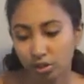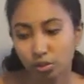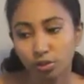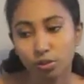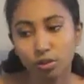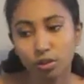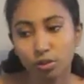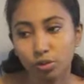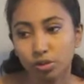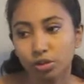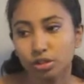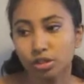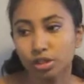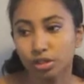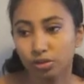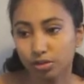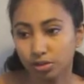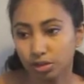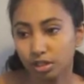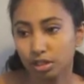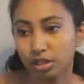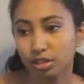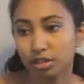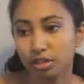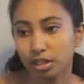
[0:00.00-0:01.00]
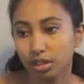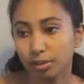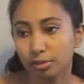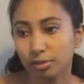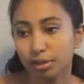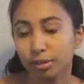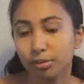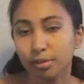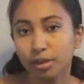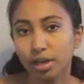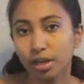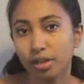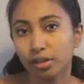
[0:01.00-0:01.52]
we would definitely take
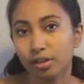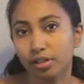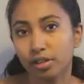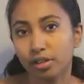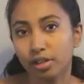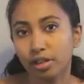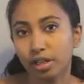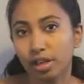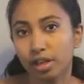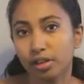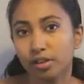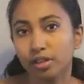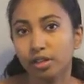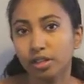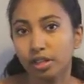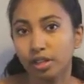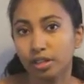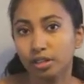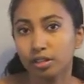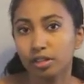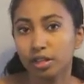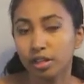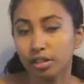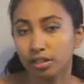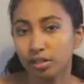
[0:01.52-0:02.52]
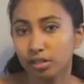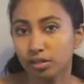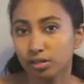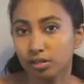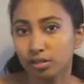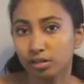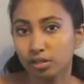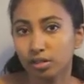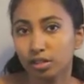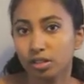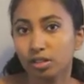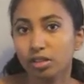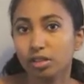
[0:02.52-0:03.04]
baby out of the carrier at
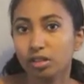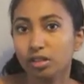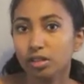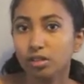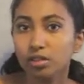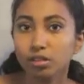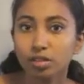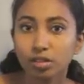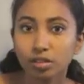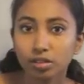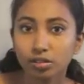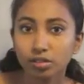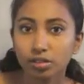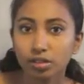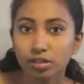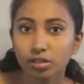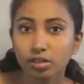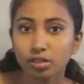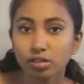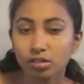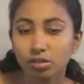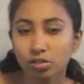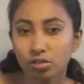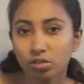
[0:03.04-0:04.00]
certain intervals.